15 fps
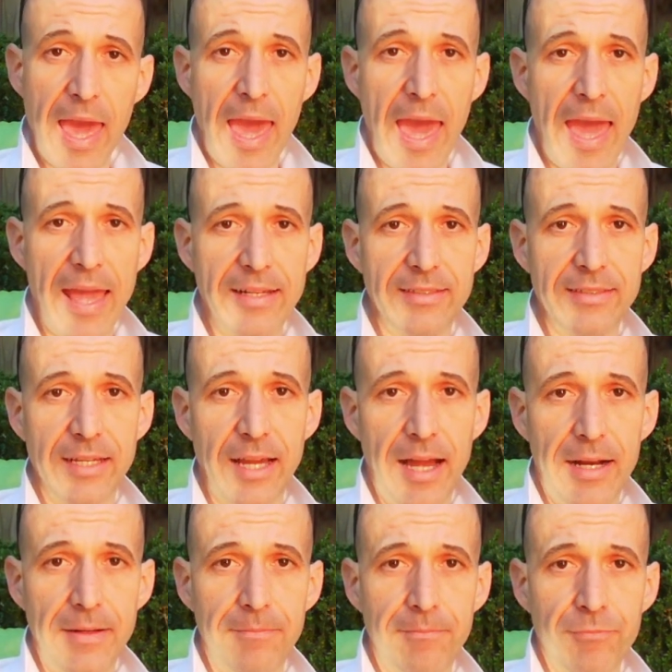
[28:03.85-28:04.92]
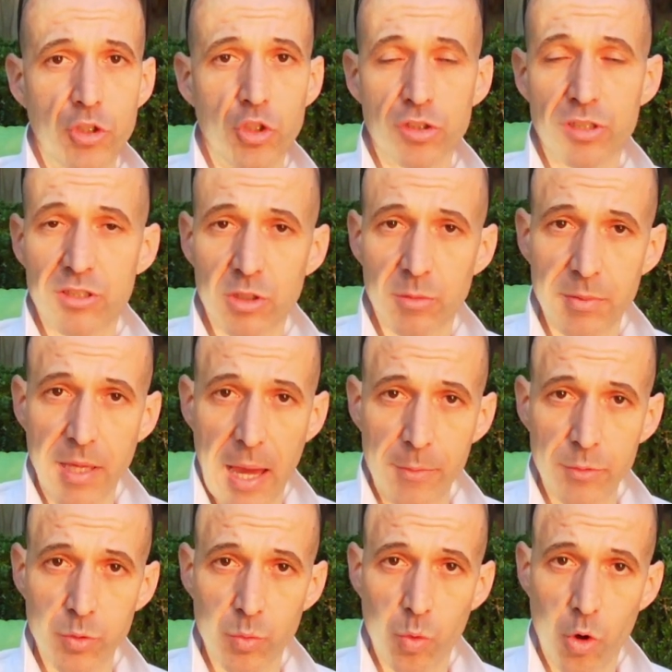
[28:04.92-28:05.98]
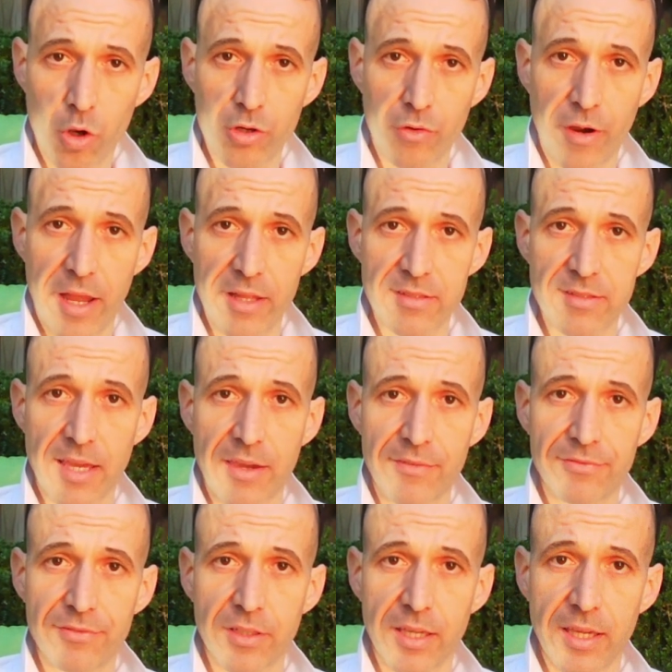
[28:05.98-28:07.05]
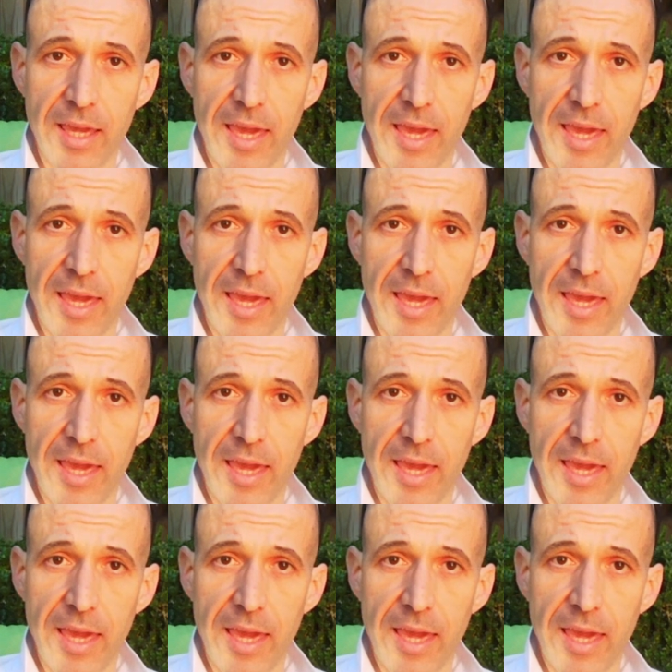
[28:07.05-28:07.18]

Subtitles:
and you'll still be able to walk around safely,